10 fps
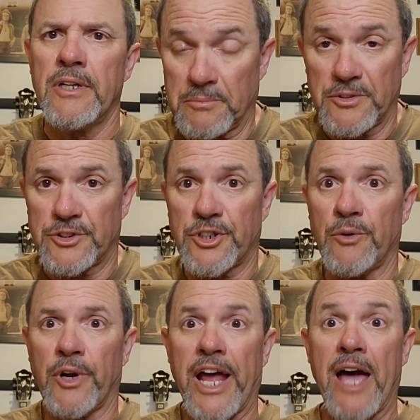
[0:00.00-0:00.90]
I'm not sure
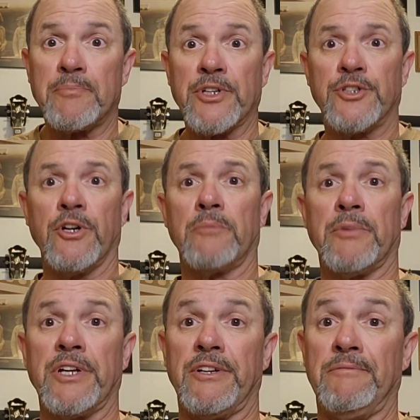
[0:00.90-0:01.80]
what happened to it,
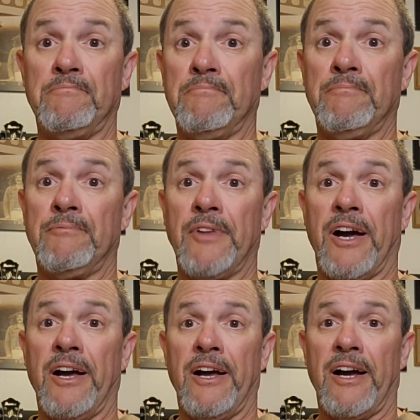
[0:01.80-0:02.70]
but
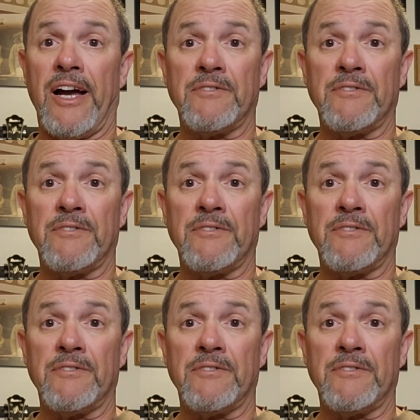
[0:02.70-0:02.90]
I